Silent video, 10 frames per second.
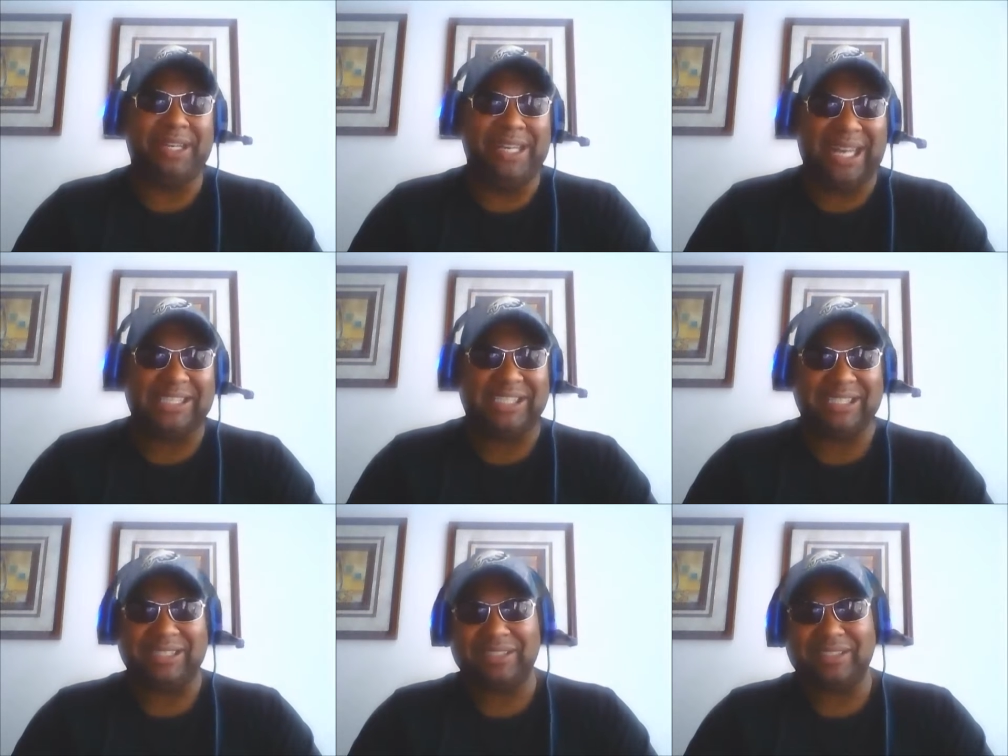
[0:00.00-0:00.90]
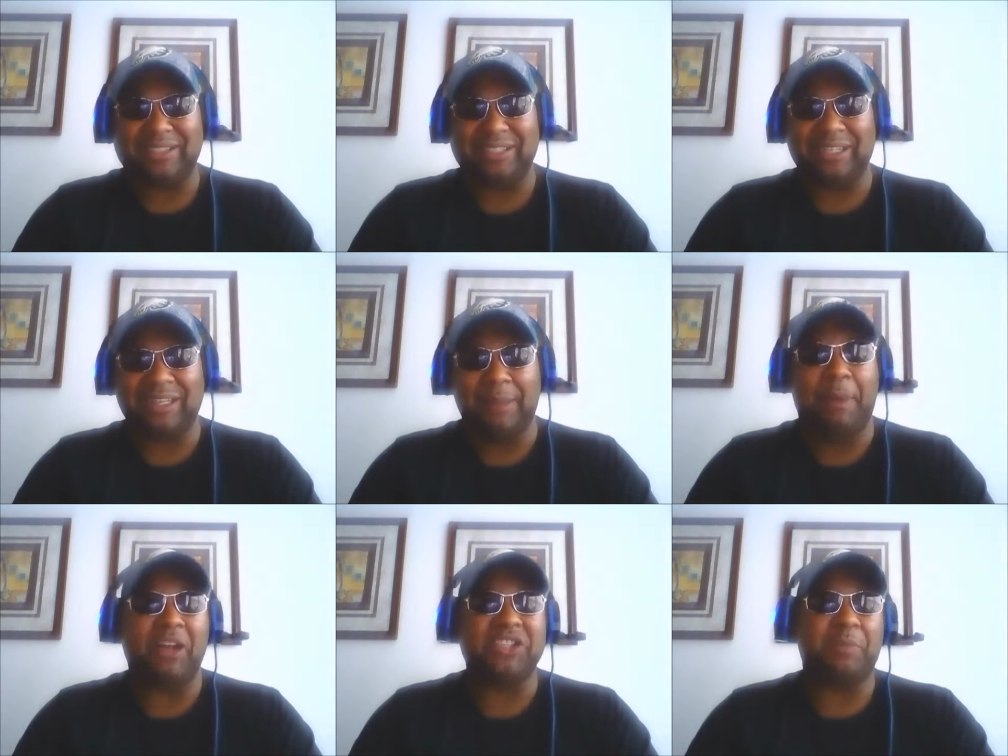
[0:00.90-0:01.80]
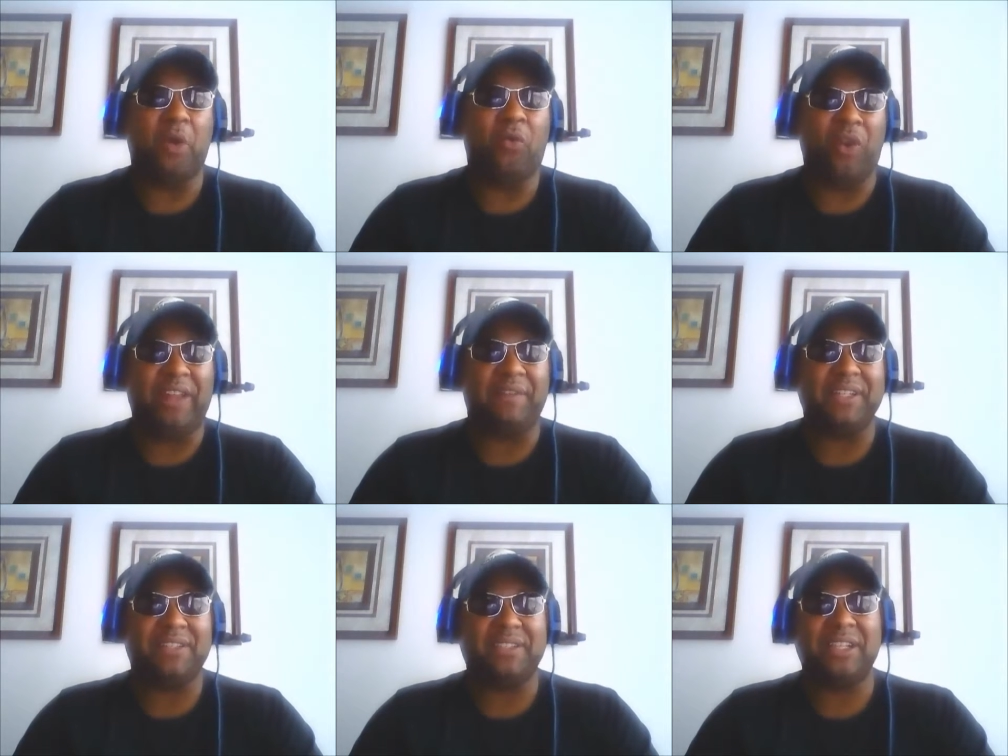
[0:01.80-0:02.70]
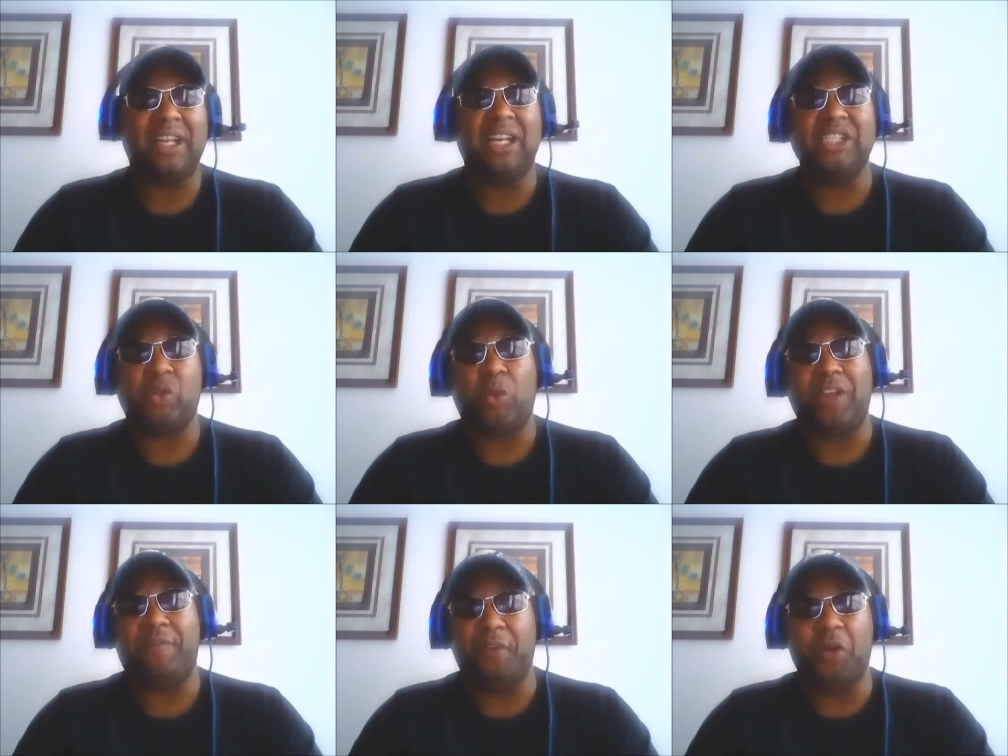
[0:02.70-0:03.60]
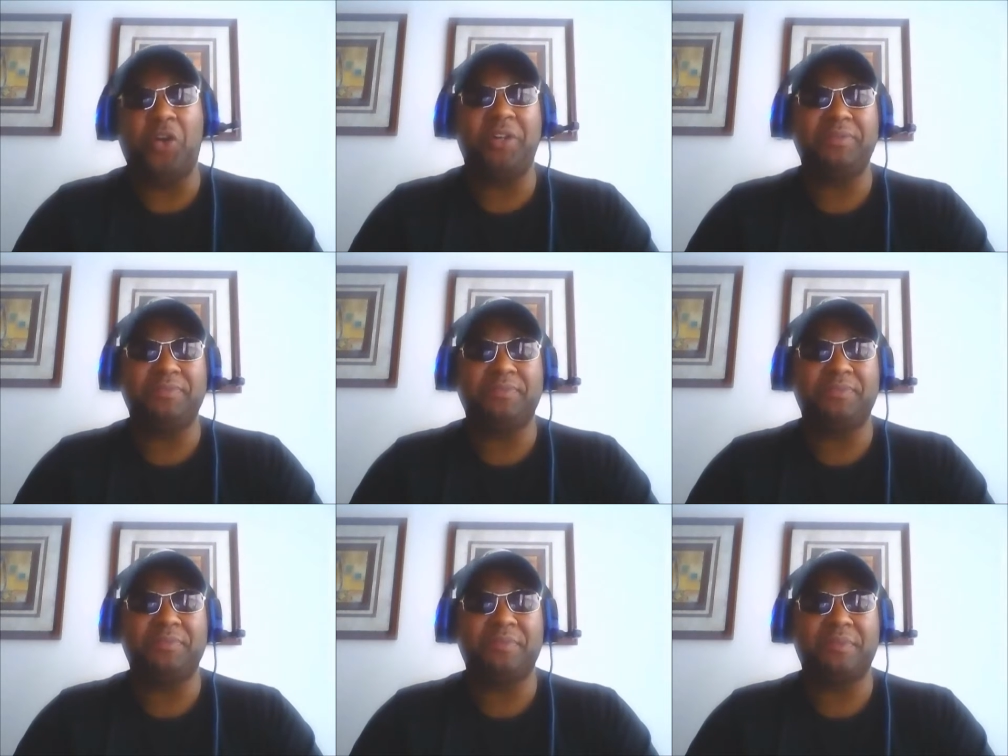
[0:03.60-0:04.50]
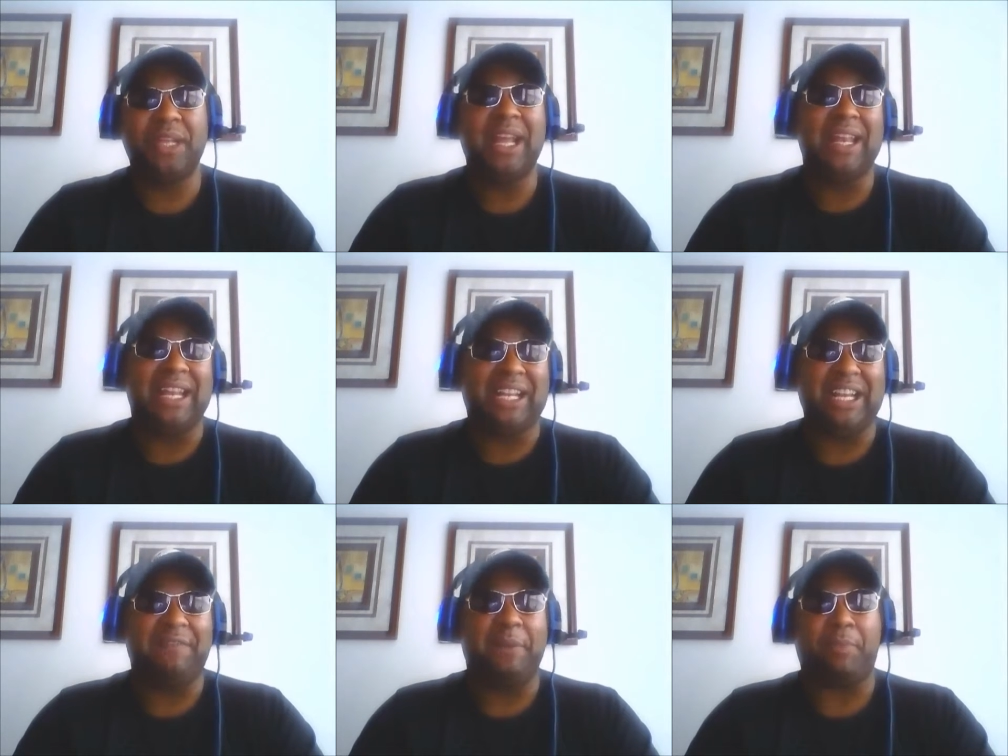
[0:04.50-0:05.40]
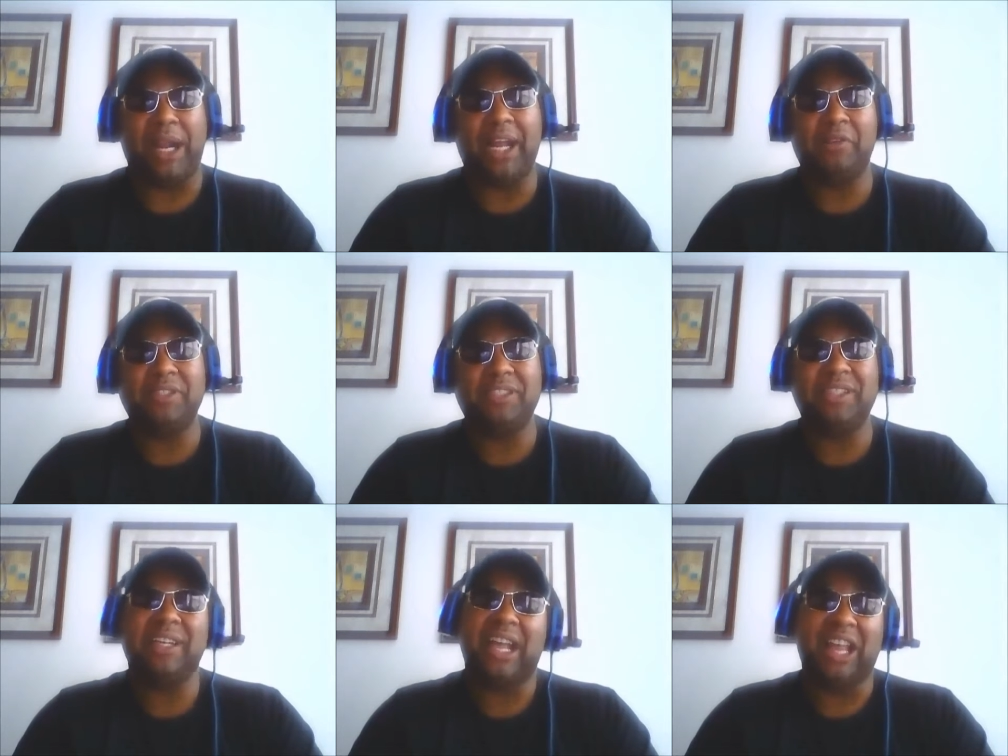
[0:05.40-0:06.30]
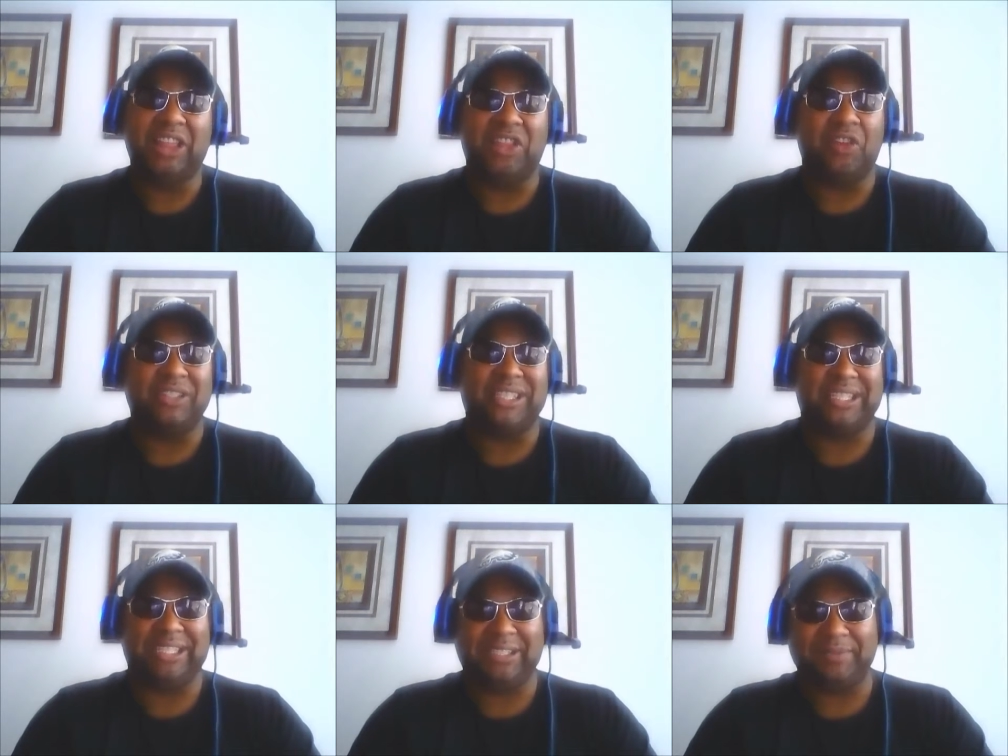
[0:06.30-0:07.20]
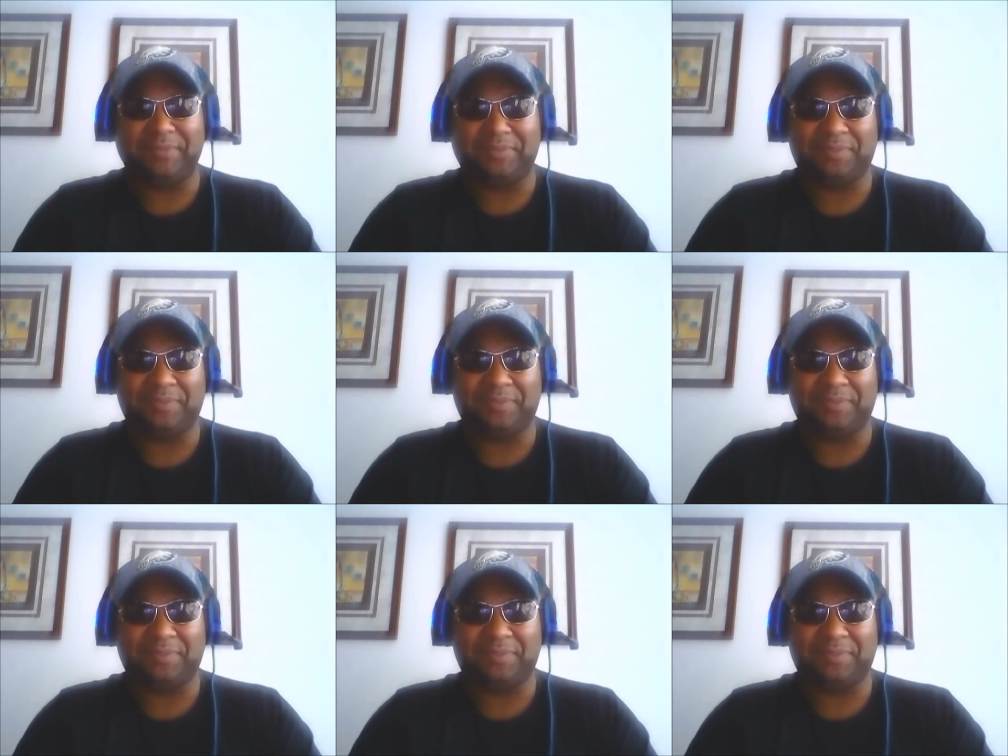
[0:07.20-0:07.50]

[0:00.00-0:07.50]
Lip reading: prediction: the Baltimore Ravens 24, the Cleveland Browns 13.